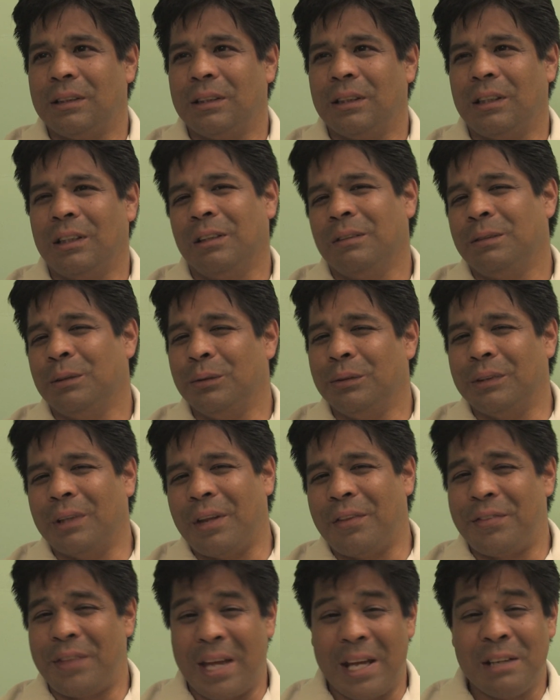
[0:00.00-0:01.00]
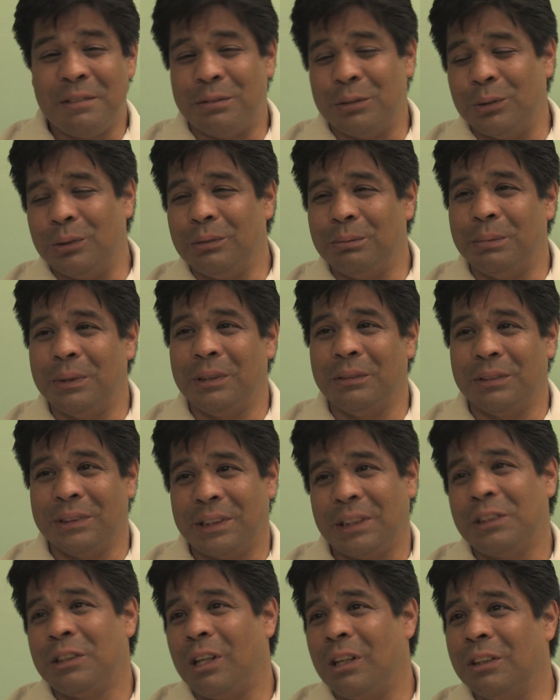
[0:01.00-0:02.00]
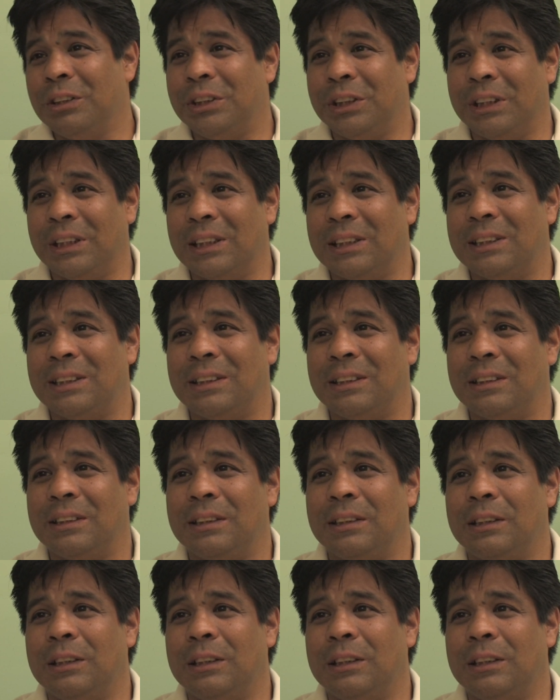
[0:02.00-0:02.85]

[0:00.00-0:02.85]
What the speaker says: I don't know if it was a thankful, but it was acknowledging us.